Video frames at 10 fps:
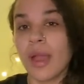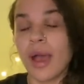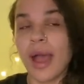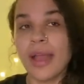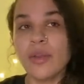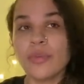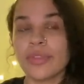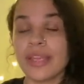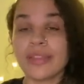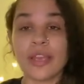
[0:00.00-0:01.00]
I don't
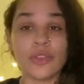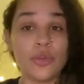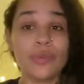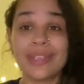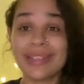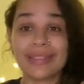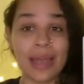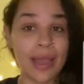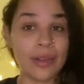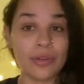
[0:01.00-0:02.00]
think that you
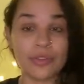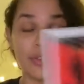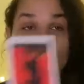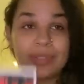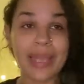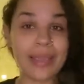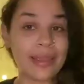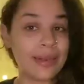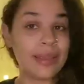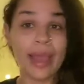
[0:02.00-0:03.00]
desire to take
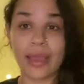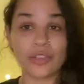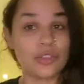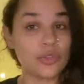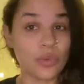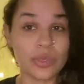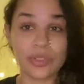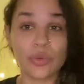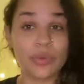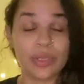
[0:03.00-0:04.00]
any action towards
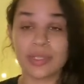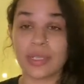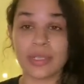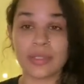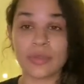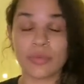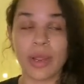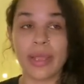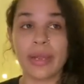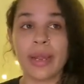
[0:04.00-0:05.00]
who this is,
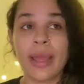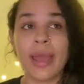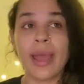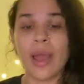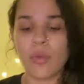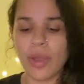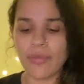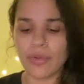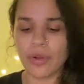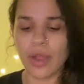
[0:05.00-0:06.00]
right?
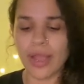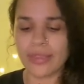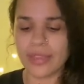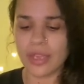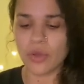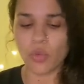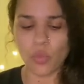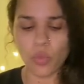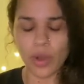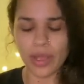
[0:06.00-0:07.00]
However, I think
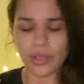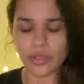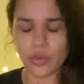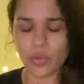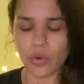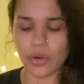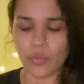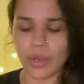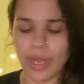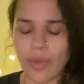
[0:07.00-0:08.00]
what
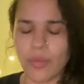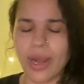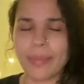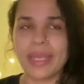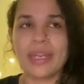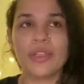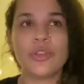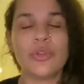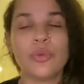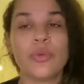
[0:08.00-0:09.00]
I'm getting
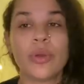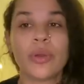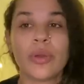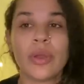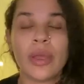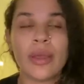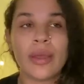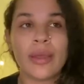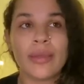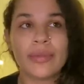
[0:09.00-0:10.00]
you
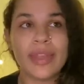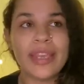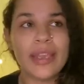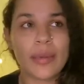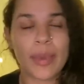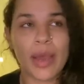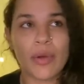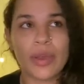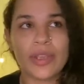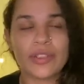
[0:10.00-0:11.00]
thinking
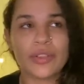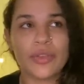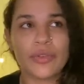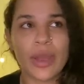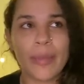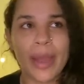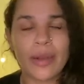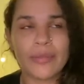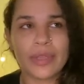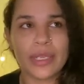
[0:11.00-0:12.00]
about is you've come out
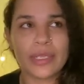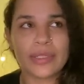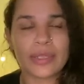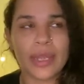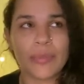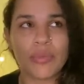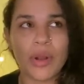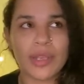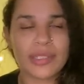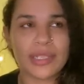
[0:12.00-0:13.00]
of this, like
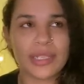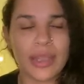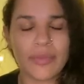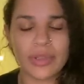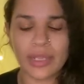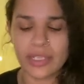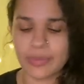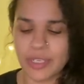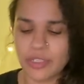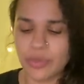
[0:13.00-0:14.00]
processing everything,
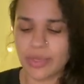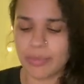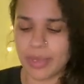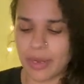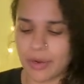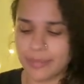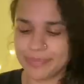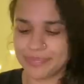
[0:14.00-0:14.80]
especially with the bear.